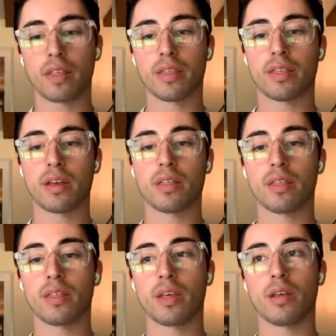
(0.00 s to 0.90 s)
I think
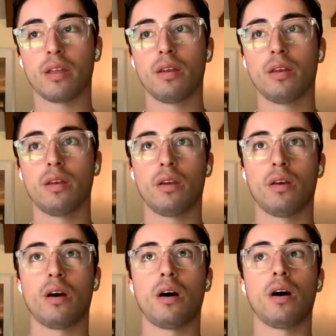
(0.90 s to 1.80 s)
that
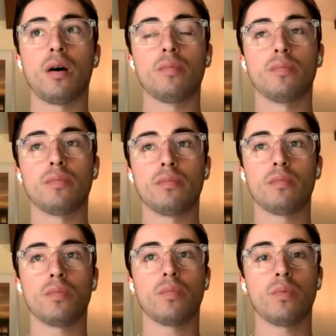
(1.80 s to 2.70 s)

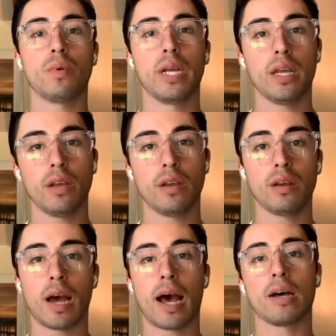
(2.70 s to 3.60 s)

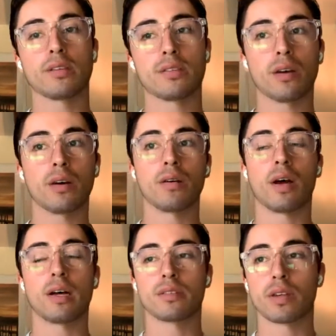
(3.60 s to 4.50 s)
we as
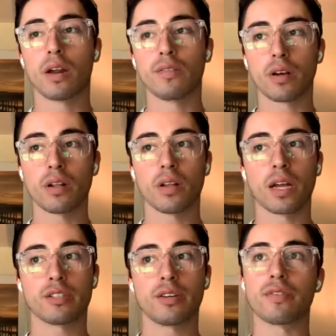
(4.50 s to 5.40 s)
kind of a
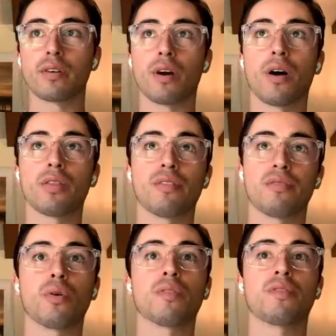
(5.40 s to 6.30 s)
collective are on the
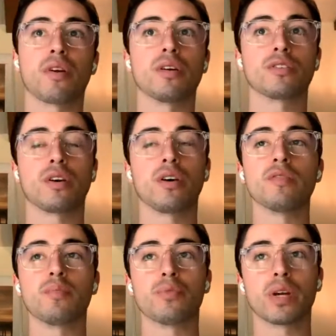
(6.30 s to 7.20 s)
forefront
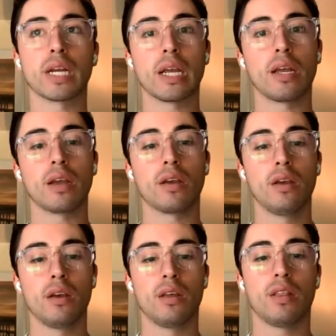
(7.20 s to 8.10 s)
of bringing
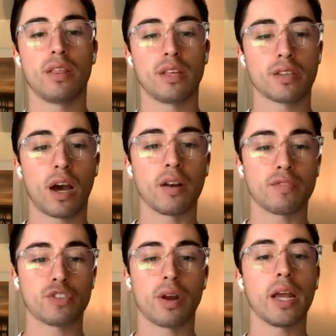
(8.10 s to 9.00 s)
this kind
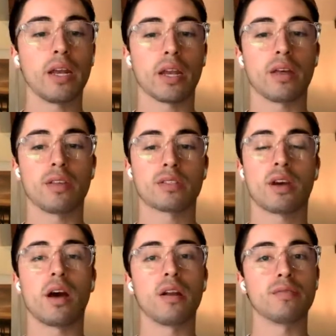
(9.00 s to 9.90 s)
of training and this
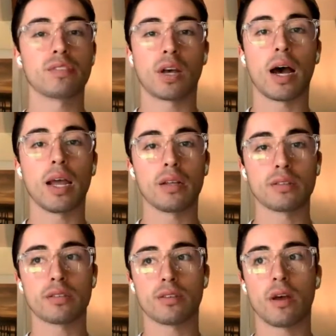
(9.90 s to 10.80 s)
kind of
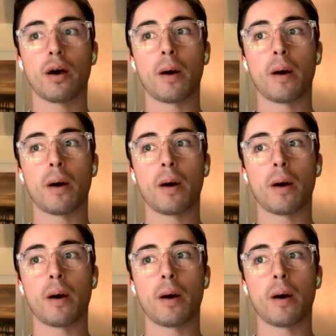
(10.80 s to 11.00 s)
science